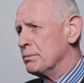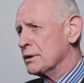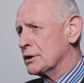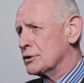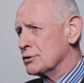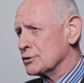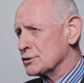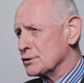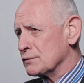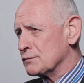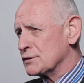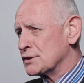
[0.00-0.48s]

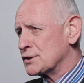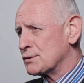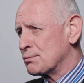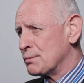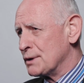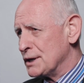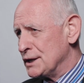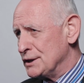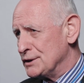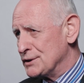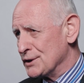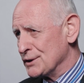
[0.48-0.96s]
because of
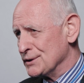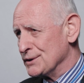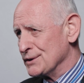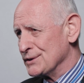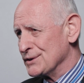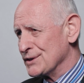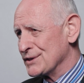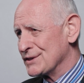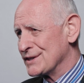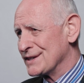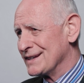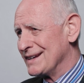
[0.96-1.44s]

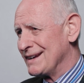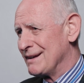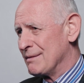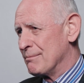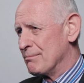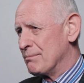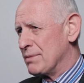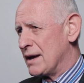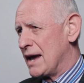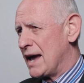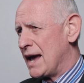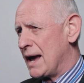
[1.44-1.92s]
Sweden's
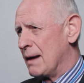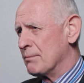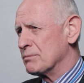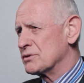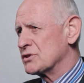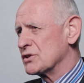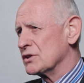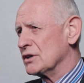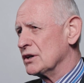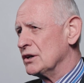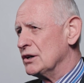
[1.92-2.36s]
perhaps